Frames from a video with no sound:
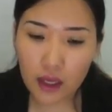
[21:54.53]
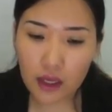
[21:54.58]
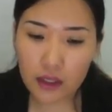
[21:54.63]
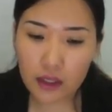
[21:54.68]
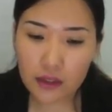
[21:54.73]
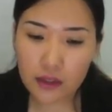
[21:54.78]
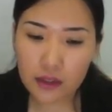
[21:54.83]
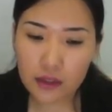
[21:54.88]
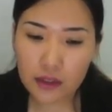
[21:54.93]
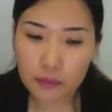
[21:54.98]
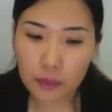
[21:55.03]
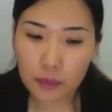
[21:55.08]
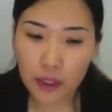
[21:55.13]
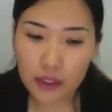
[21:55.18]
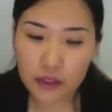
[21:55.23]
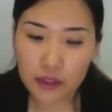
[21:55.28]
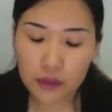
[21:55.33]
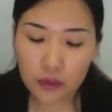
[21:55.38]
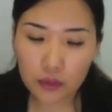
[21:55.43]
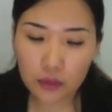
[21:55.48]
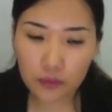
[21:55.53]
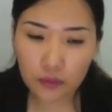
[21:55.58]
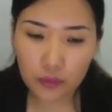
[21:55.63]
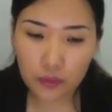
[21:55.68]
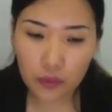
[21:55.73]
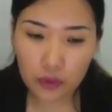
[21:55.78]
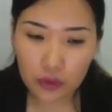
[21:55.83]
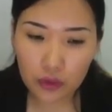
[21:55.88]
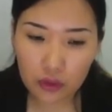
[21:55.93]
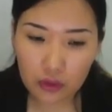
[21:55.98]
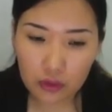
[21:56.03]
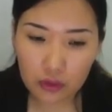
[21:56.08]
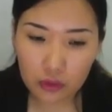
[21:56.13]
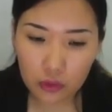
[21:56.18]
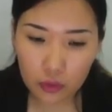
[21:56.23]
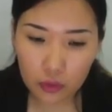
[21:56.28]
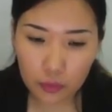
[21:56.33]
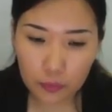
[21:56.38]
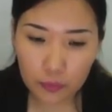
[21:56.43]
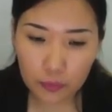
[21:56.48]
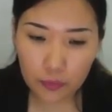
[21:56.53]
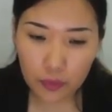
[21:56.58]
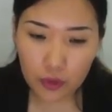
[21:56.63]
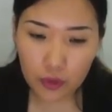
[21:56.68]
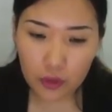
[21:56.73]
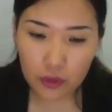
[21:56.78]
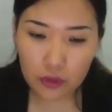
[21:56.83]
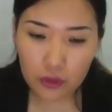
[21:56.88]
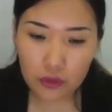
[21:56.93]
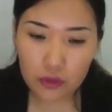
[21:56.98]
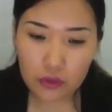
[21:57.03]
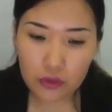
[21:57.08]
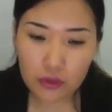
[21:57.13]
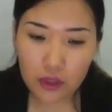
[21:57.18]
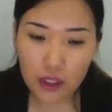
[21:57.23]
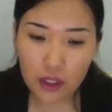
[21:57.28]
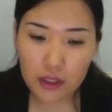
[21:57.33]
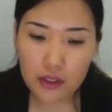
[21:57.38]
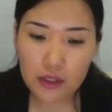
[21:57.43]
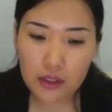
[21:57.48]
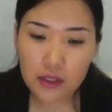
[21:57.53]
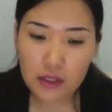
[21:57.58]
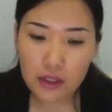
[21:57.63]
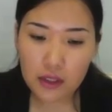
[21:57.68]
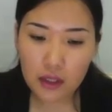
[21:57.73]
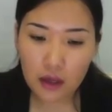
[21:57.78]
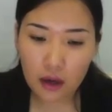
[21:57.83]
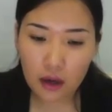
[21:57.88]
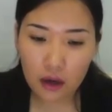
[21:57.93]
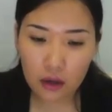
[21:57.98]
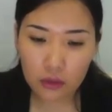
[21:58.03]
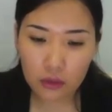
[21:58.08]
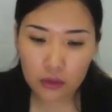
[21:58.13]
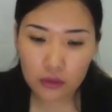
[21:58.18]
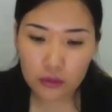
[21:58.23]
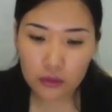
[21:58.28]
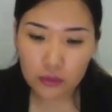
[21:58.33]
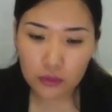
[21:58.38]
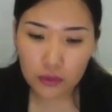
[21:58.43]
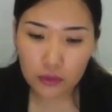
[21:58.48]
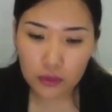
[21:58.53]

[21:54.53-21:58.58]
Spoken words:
And in the body of for loop you should write cout